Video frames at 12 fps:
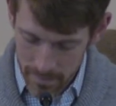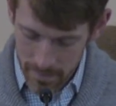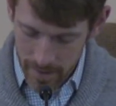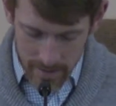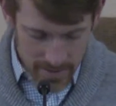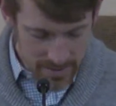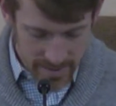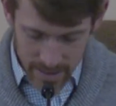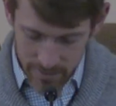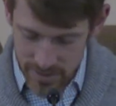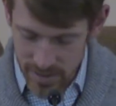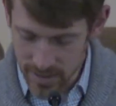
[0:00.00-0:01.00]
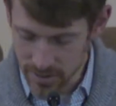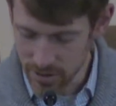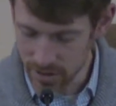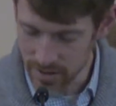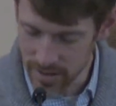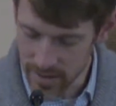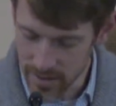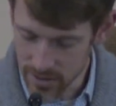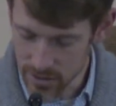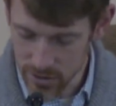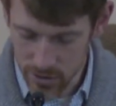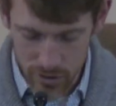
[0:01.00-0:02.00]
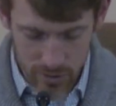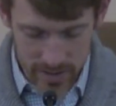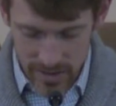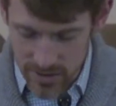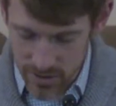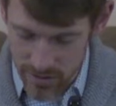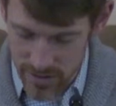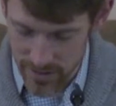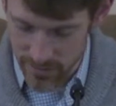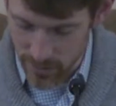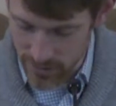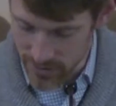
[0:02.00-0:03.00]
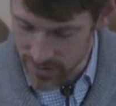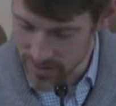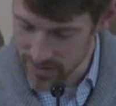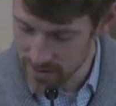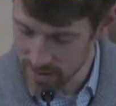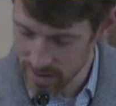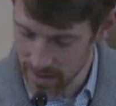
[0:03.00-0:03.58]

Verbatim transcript: I'd like to give attention to these 13 verses,